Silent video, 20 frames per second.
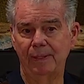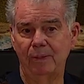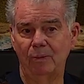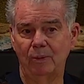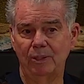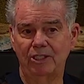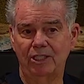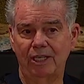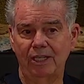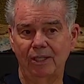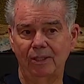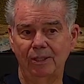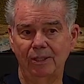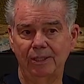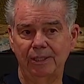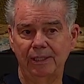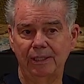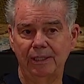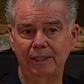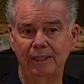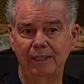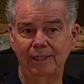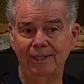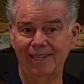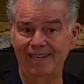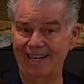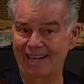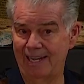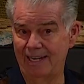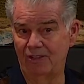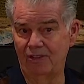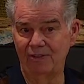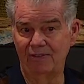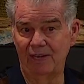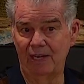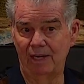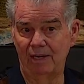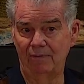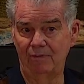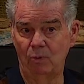was killed the 9th of
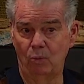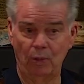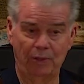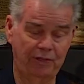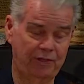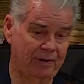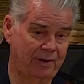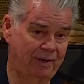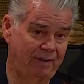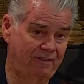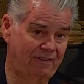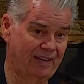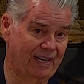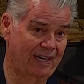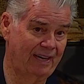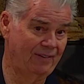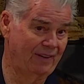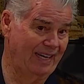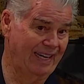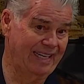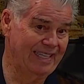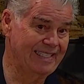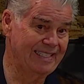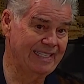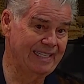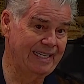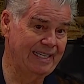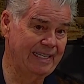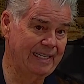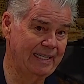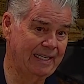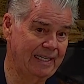Av, 135 AD.